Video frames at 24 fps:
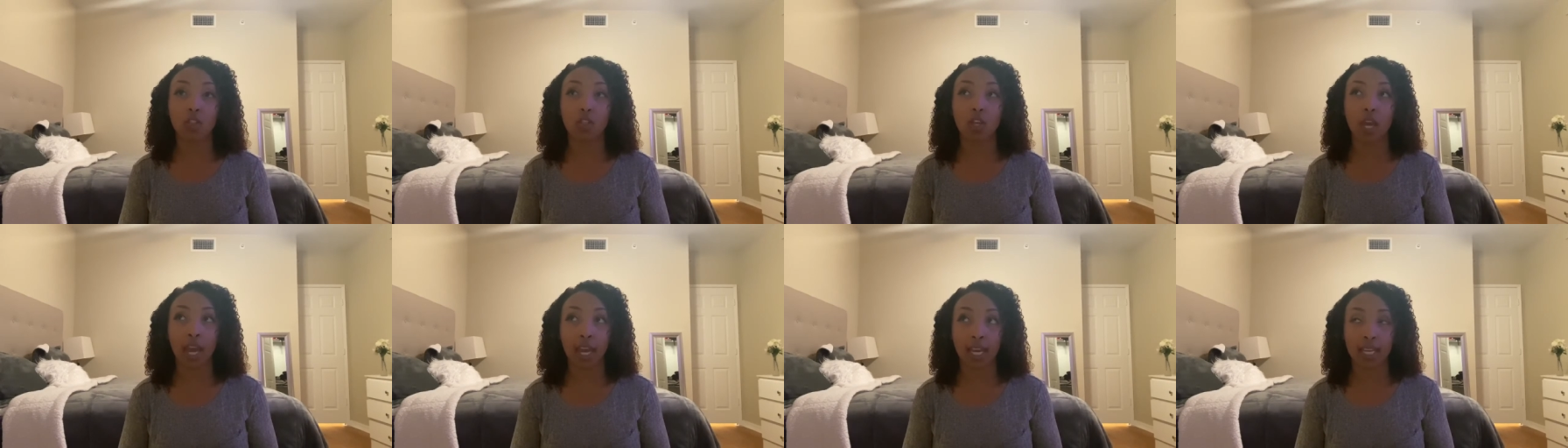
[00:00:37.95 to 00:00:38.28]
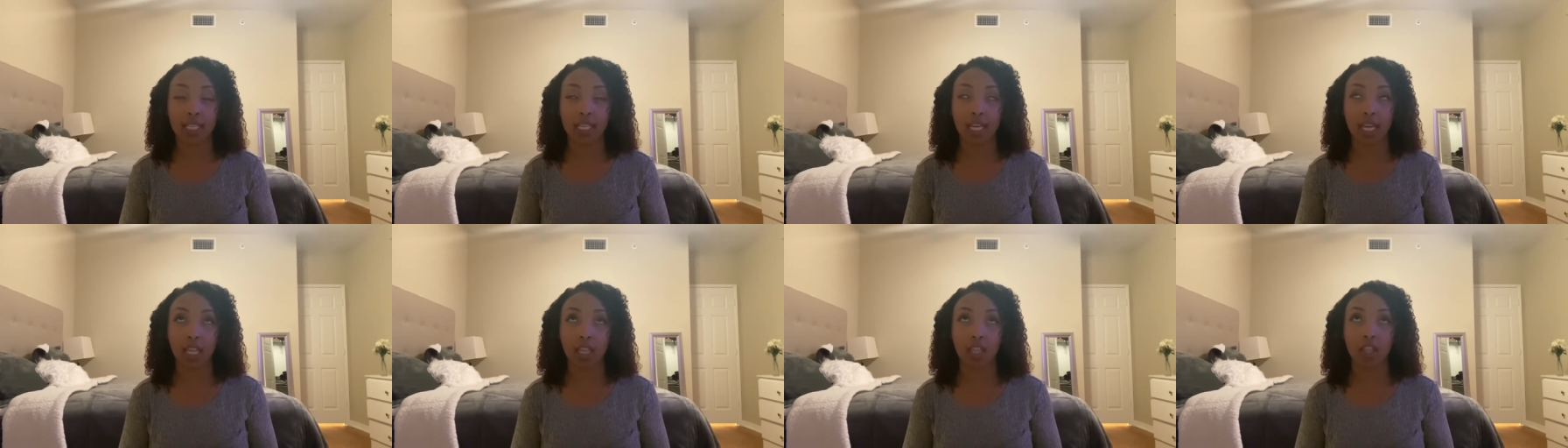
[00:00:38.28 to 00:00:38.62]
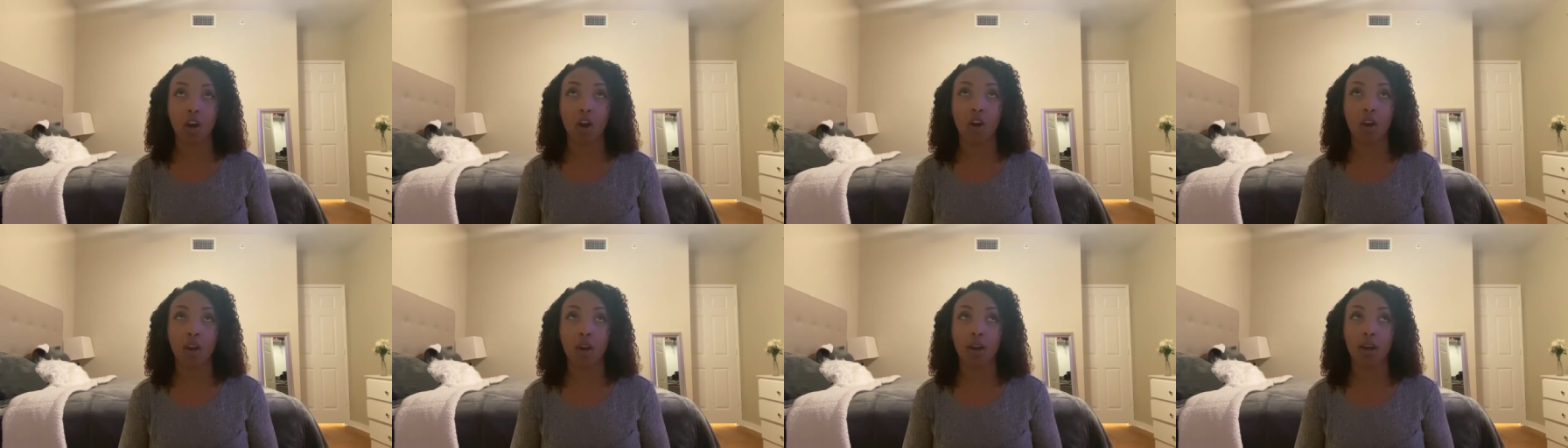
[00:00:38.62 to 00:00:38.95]
18th
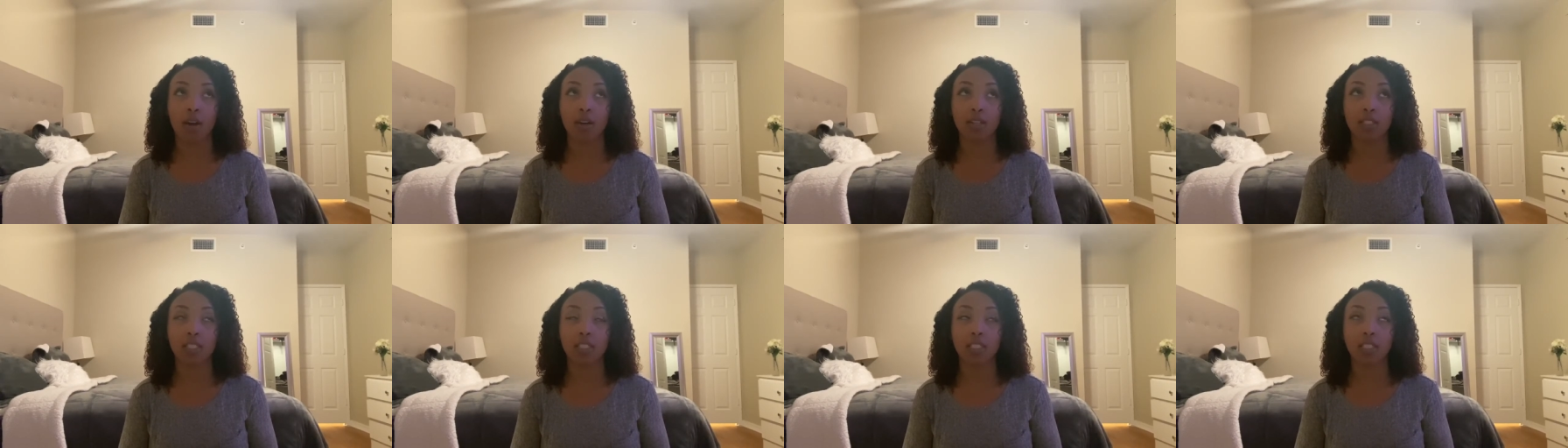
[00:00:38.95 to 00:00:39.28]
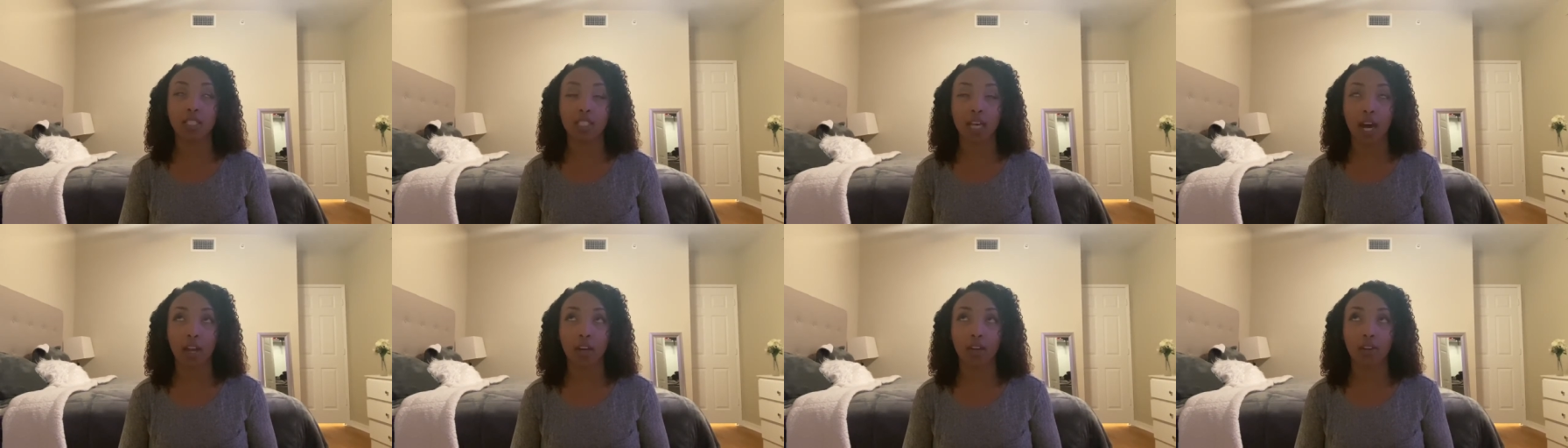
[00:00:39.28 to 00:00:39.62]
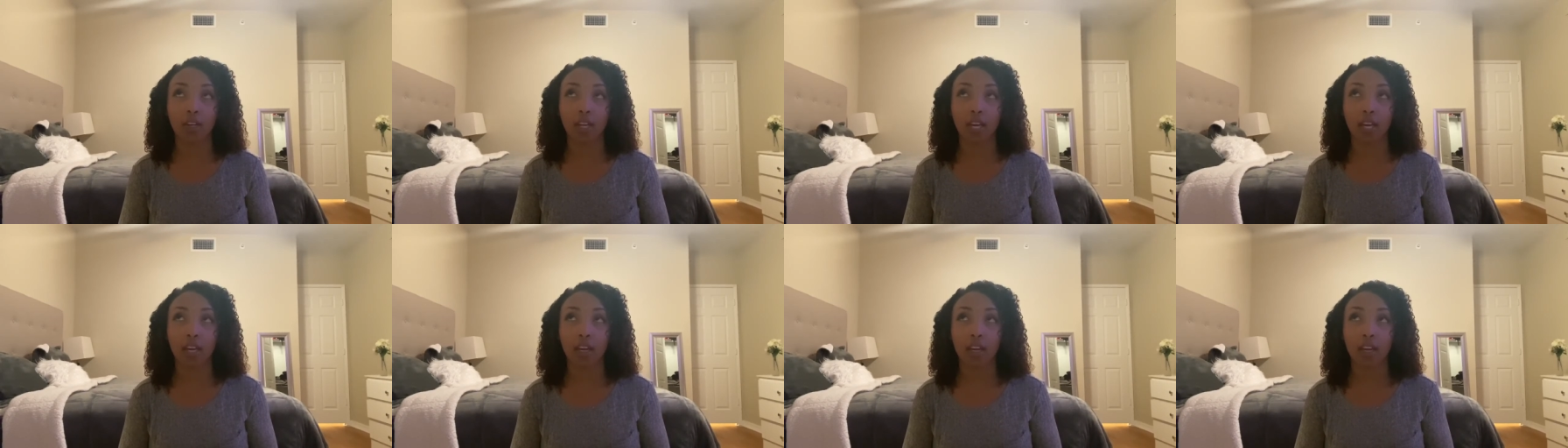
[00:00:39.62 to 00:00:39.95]
on a
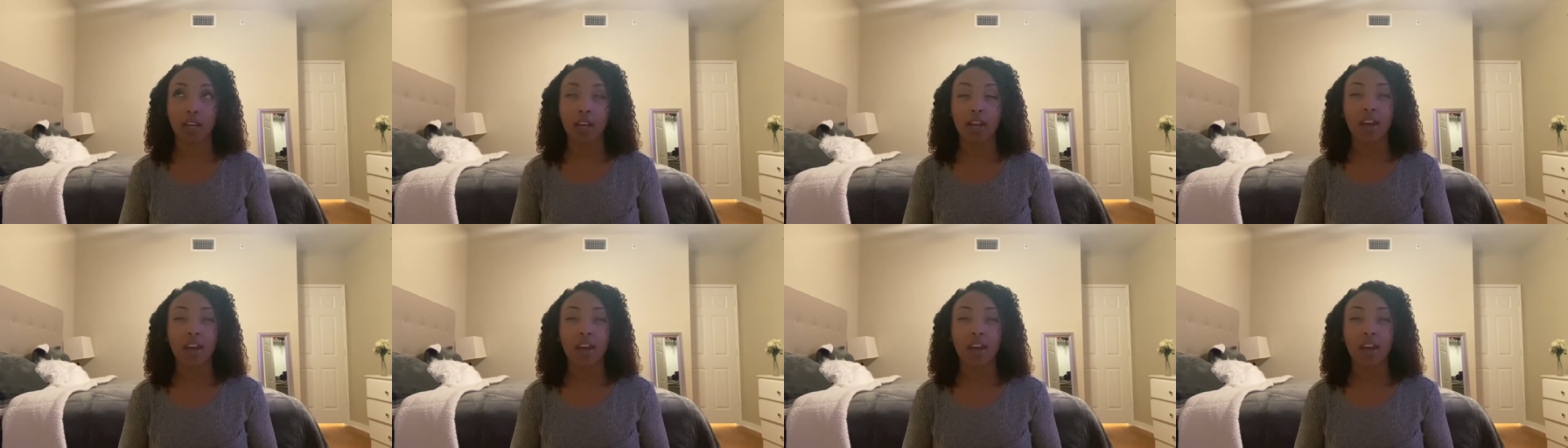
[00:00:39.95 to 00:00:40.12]
Saturday.